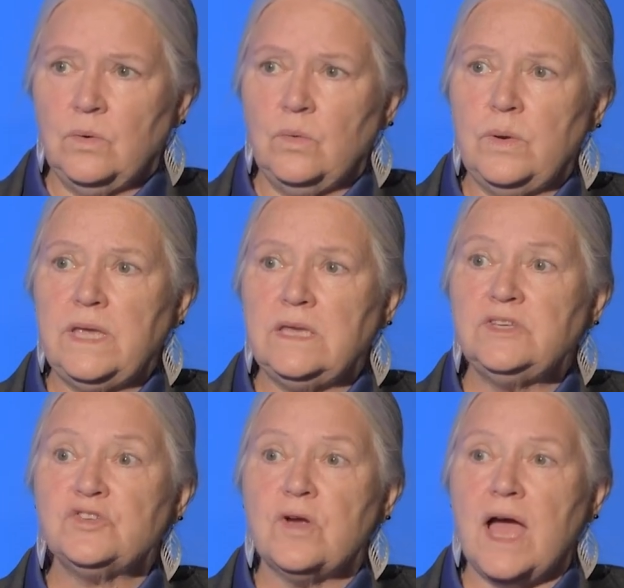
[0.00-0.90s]
we
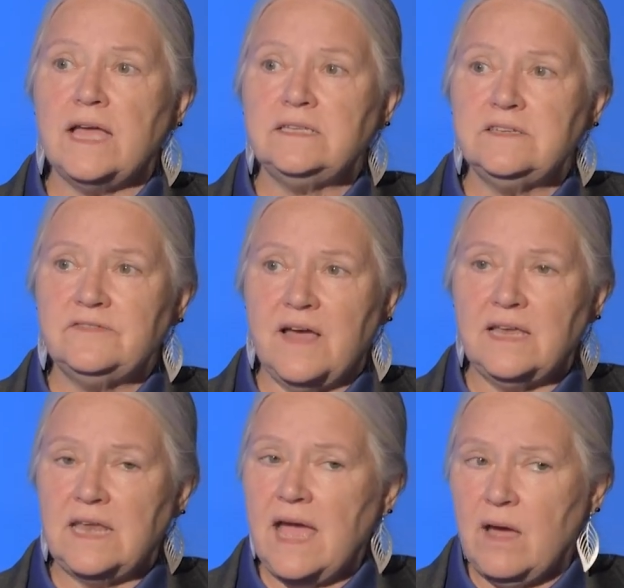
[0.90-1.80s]
tried to
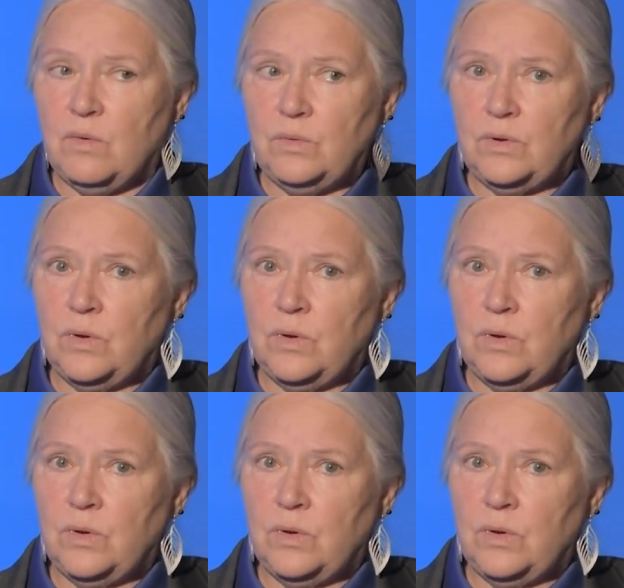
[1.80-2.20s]
find out